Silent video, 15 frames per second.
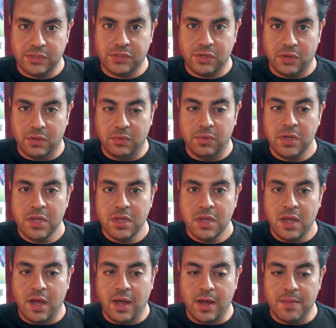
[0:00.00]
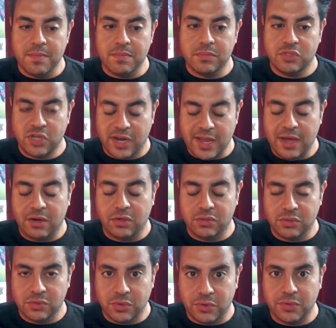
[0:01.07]
So um, check out our
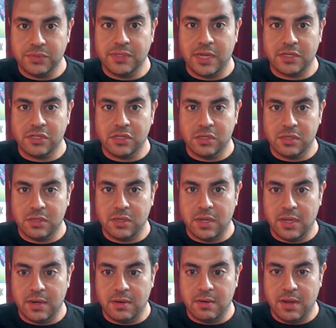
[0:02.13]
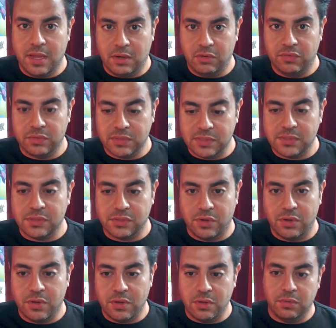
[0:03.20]
tutorial section and head over to Cisco
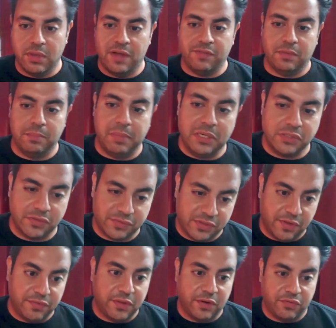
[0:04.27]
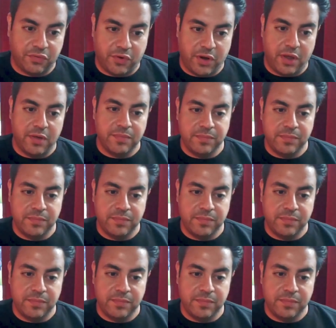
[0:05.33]
U. You'll have a bunch of stuff there for you.